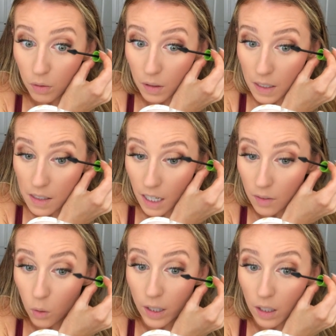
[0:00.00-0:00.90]
that does not
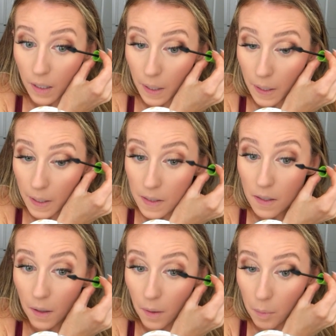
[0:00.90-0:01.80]
have oil in
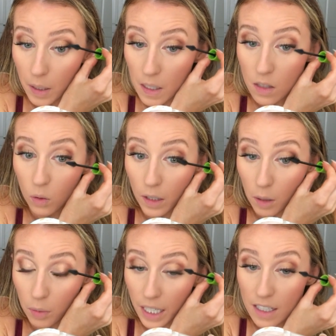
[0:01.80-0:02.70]
it because the
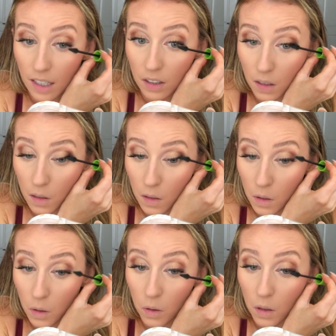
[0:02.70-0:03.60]
oil breaks down the
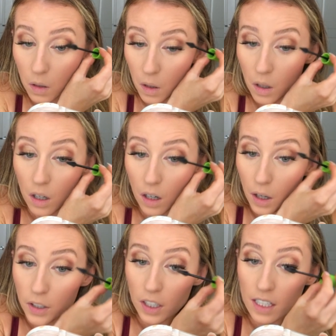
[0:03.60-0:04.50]
glue
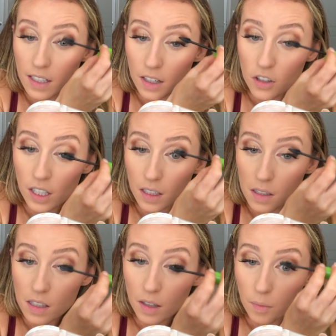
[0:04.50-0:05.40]
on your
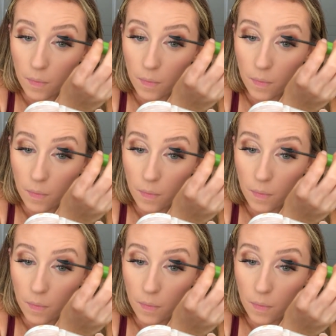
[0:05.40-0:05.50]
extensions.